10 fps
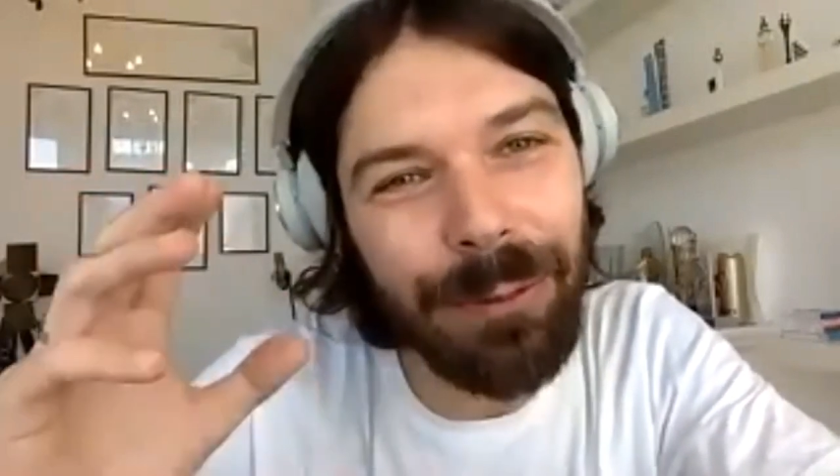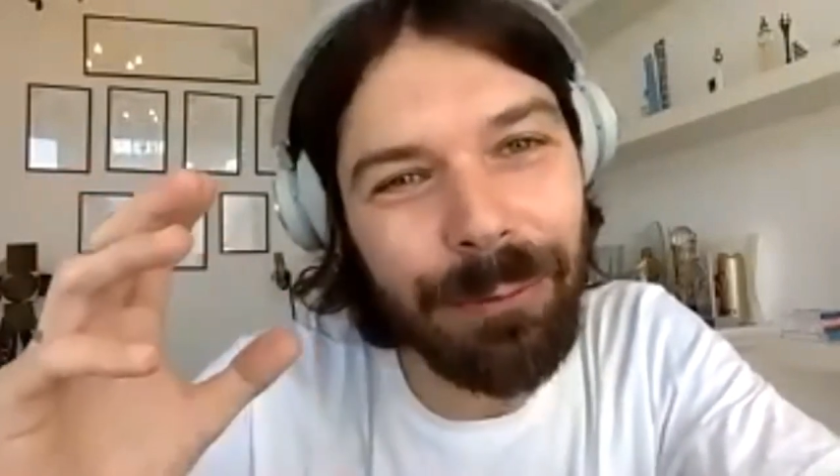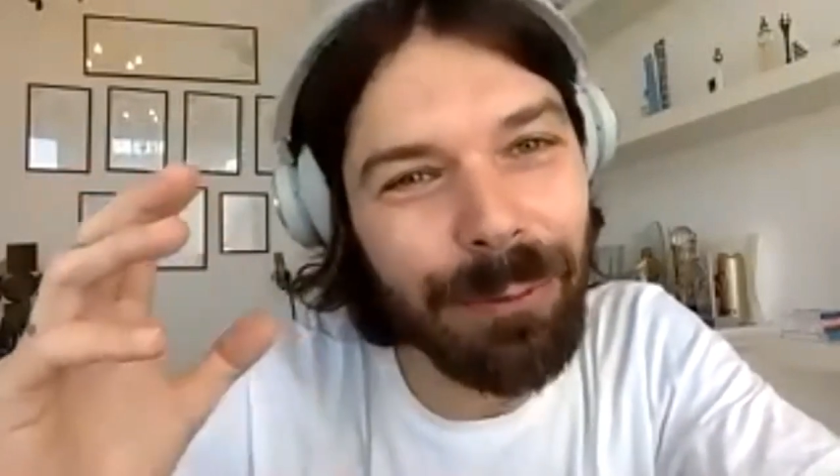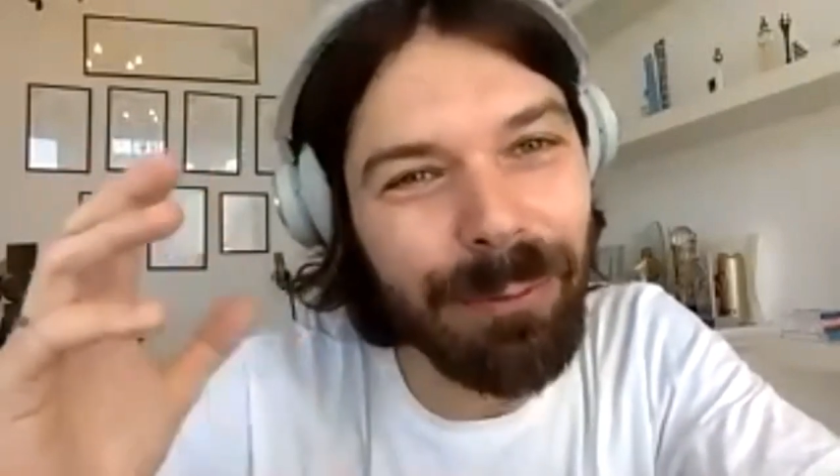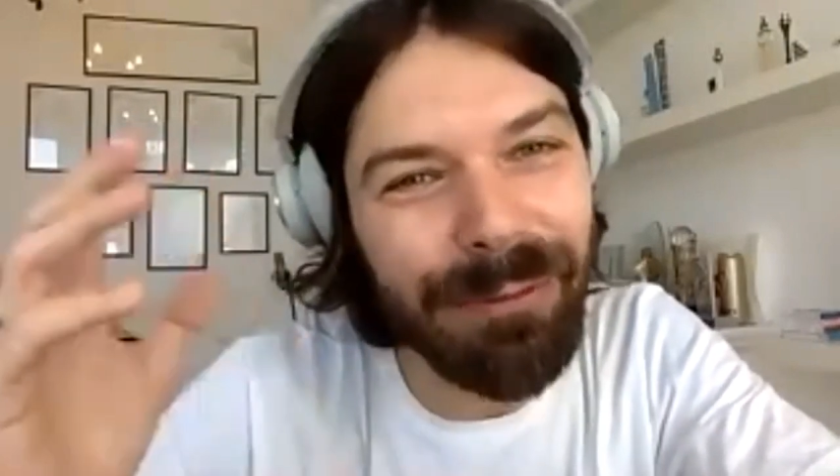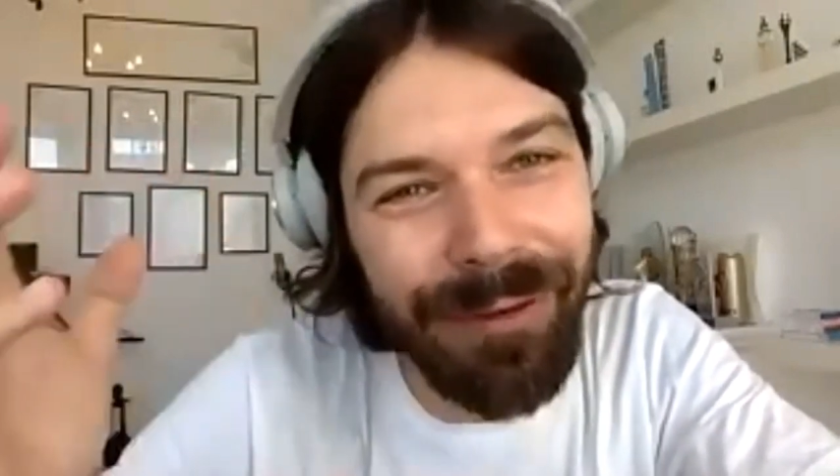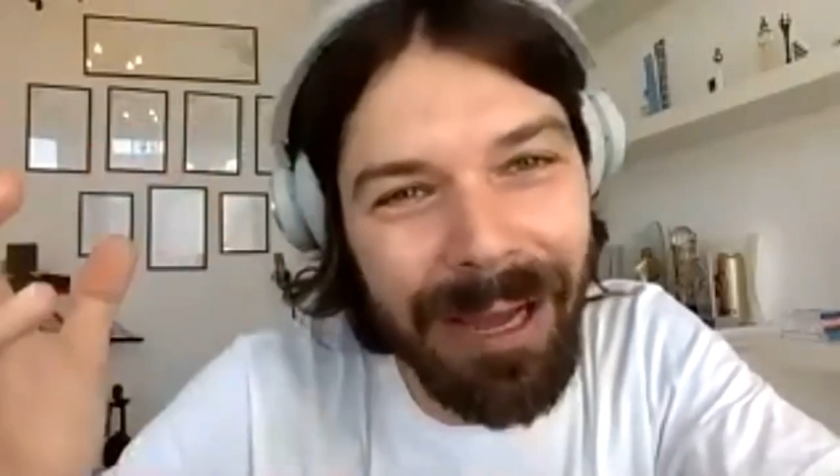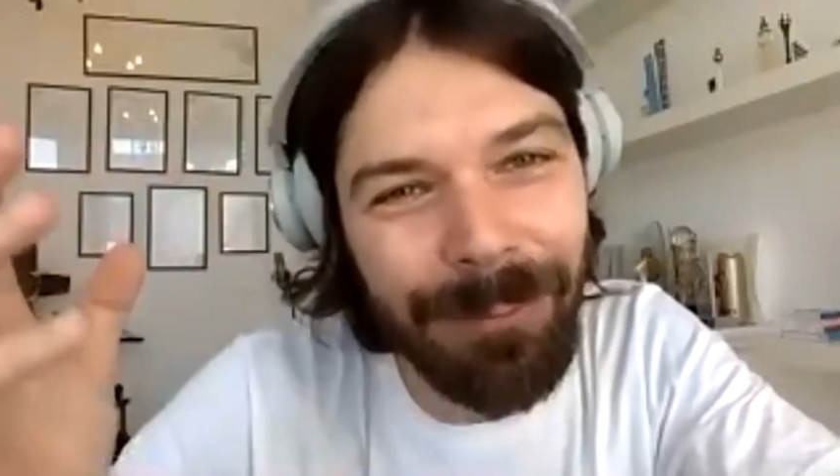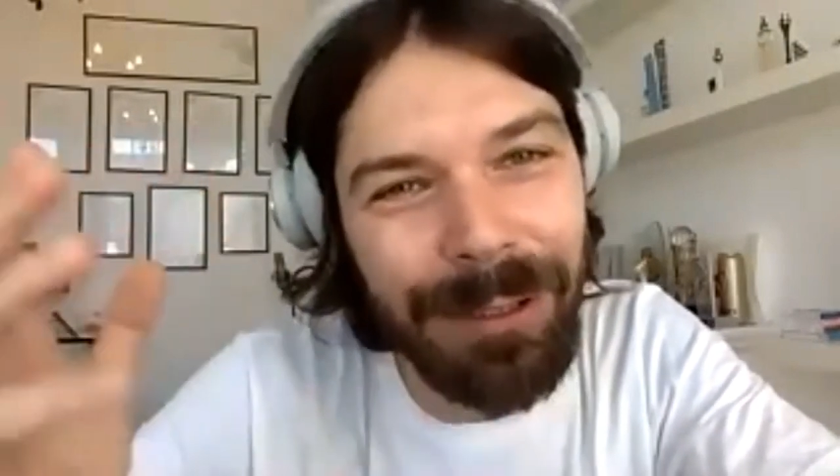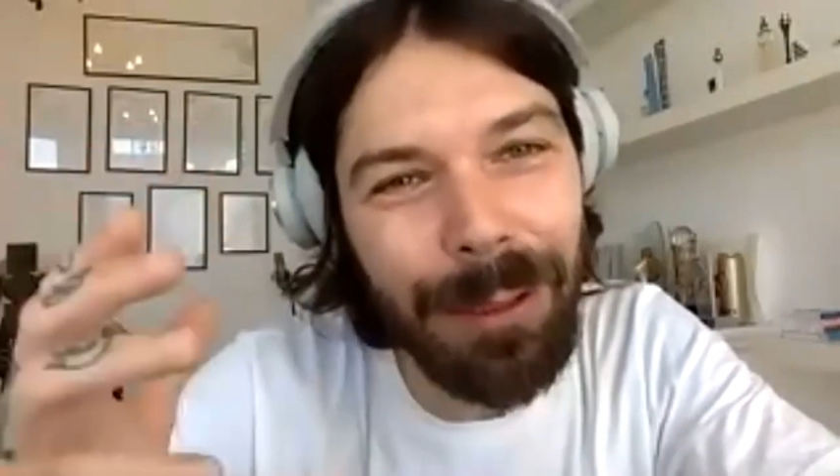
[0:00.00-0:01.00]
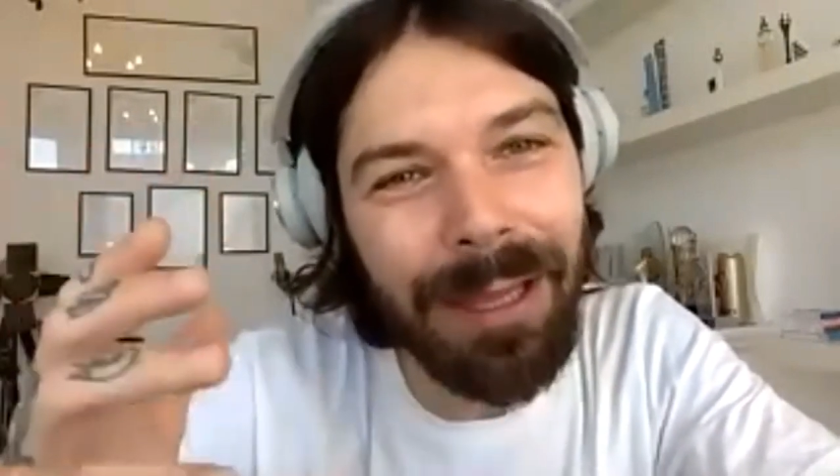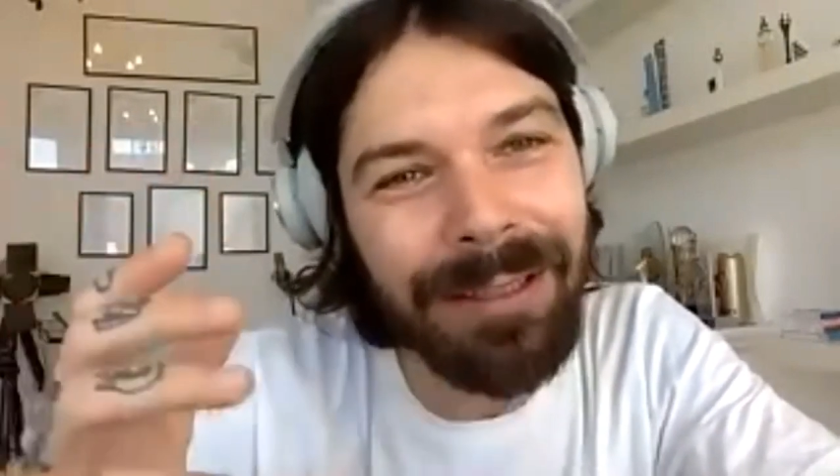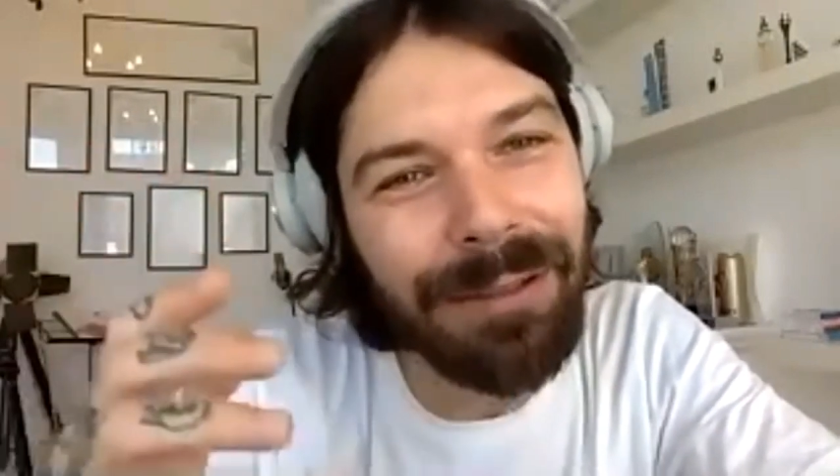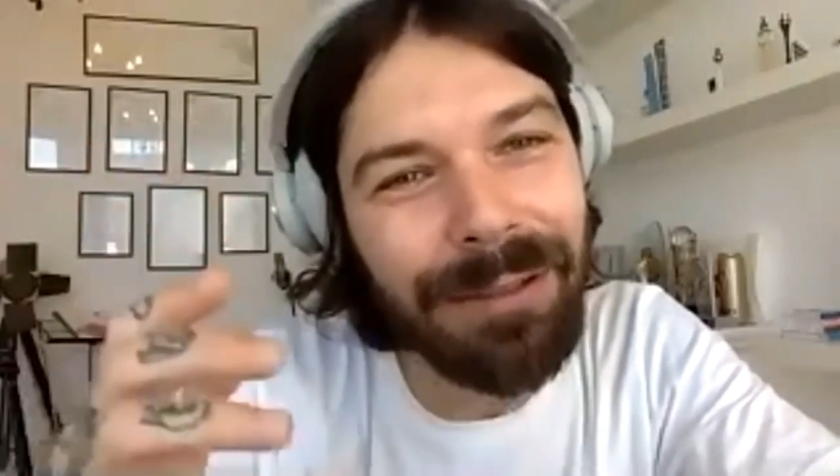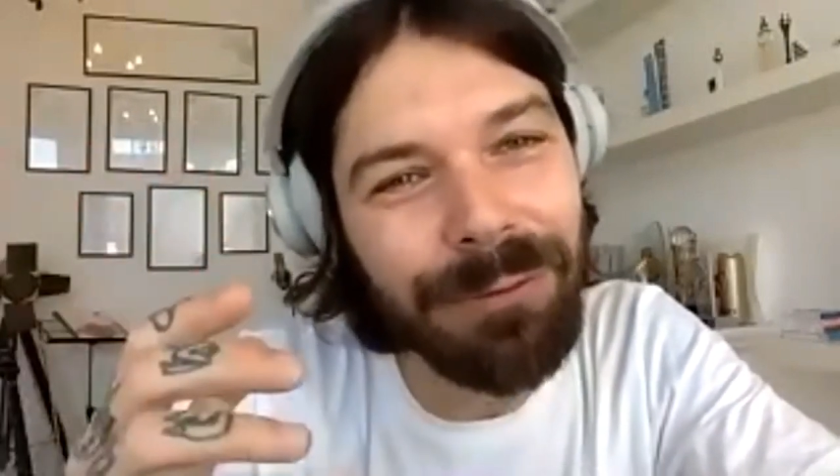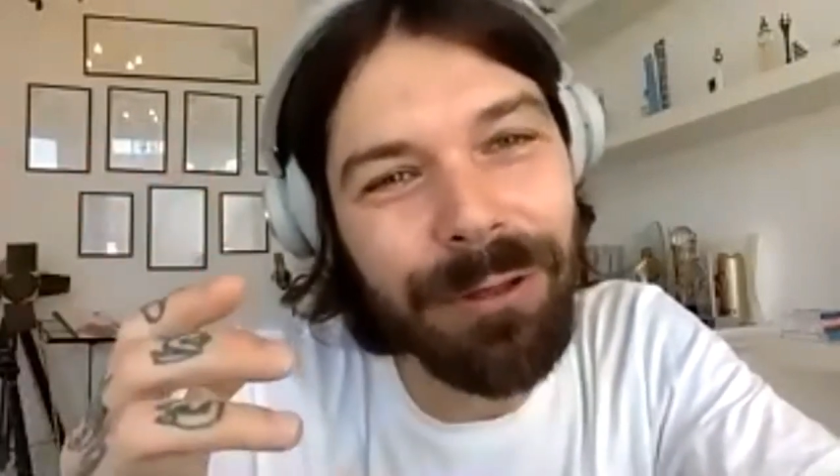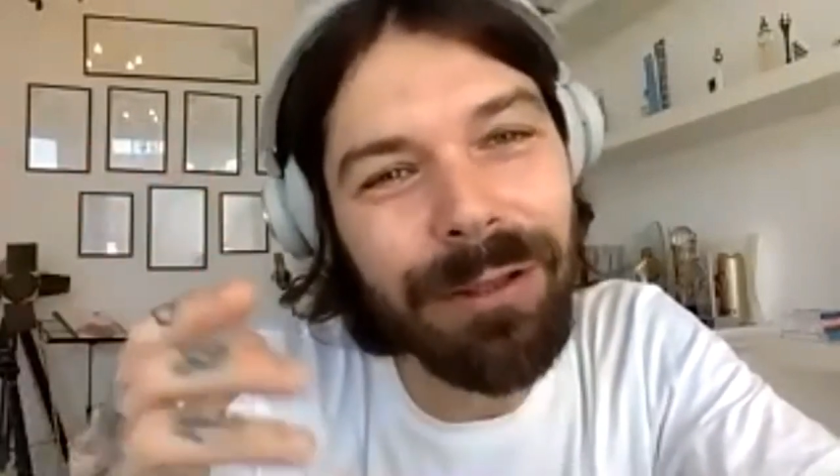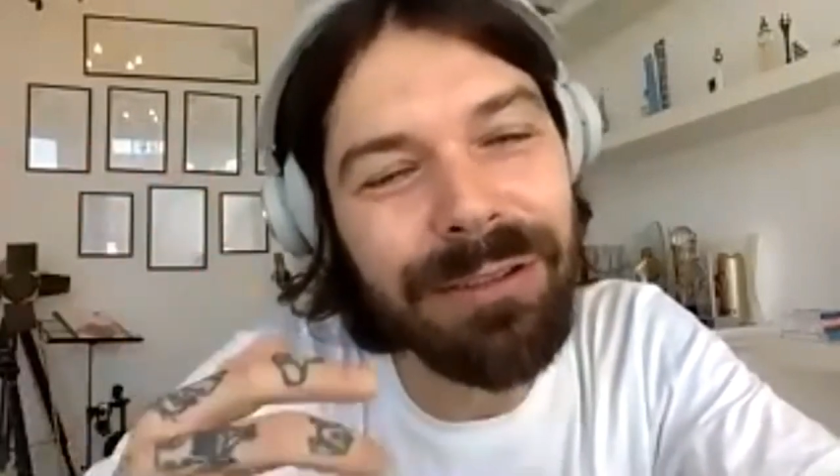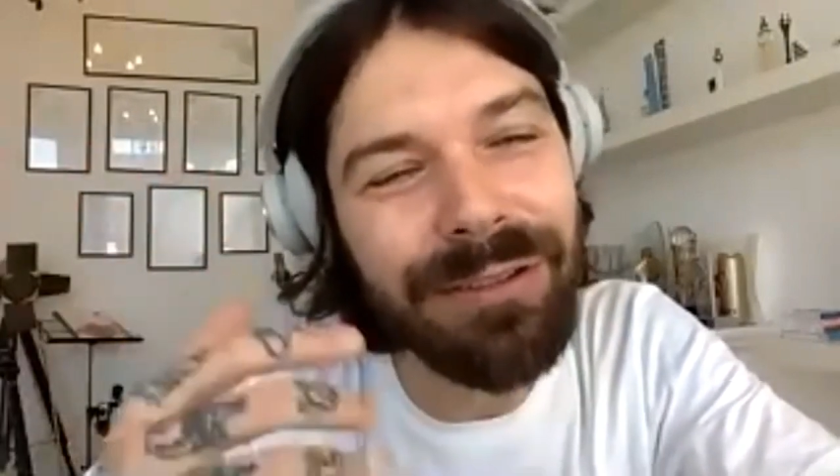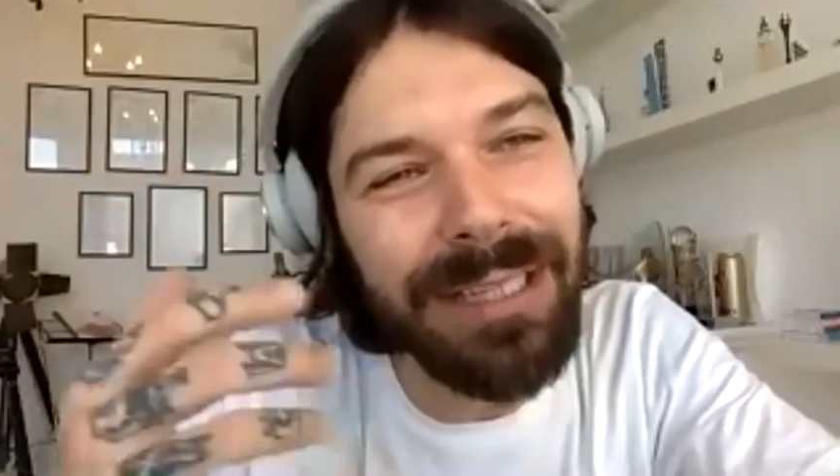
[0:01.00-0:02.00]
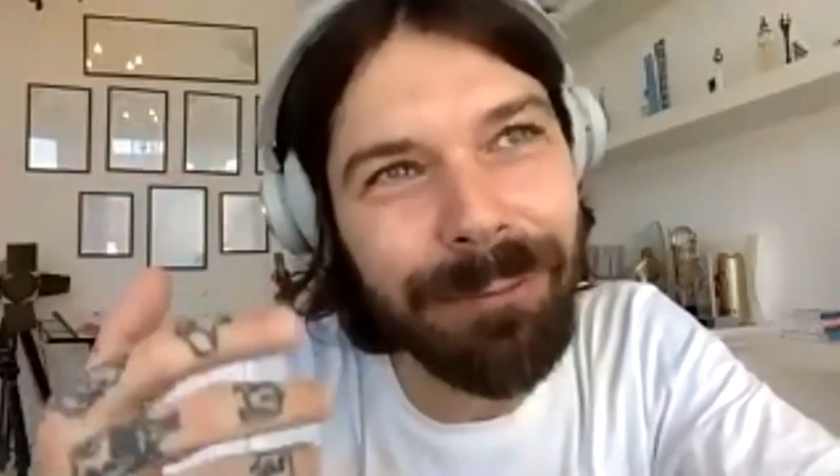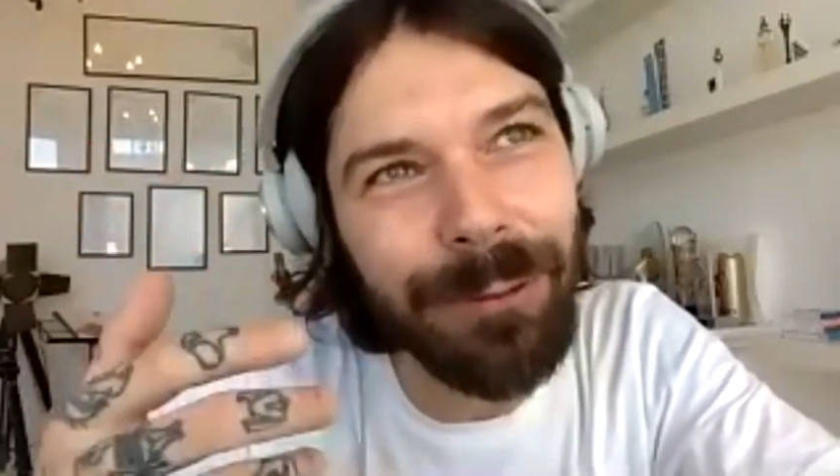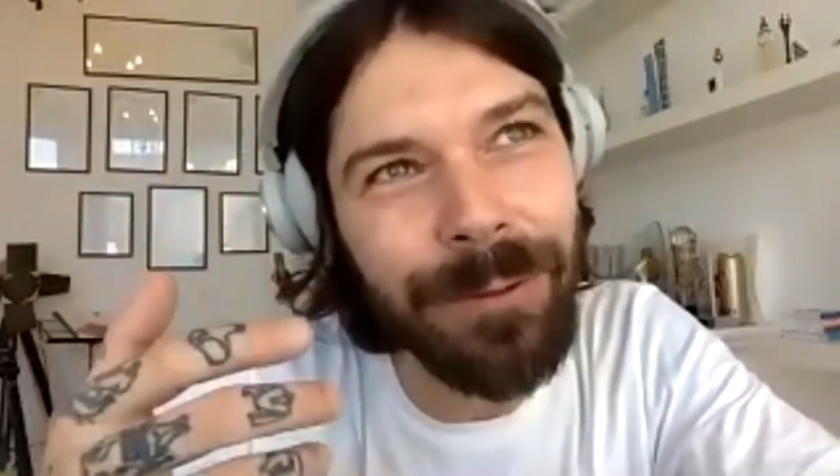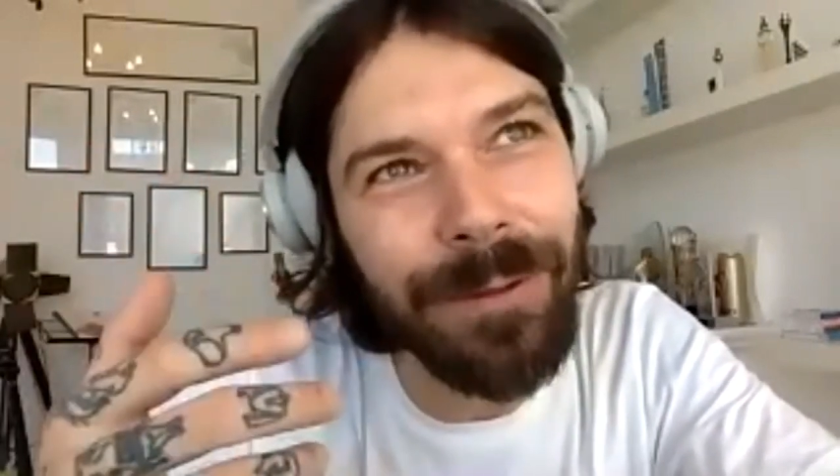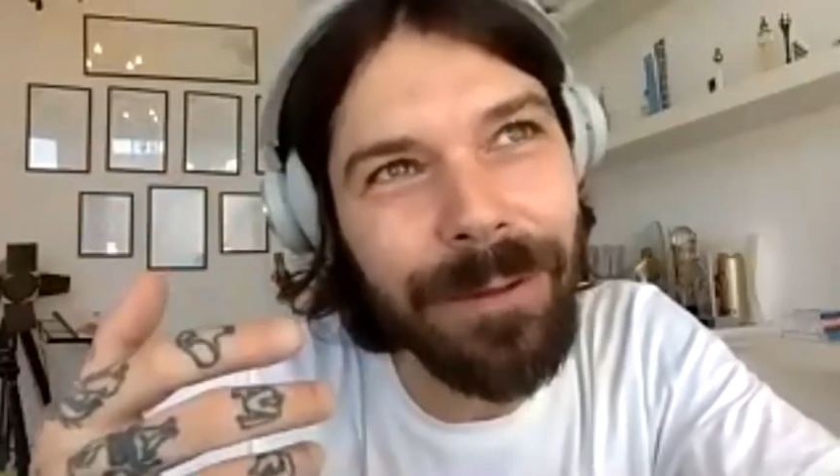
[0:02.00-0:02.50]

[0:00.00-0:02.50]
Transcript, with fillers: with my family and things, I've really savoured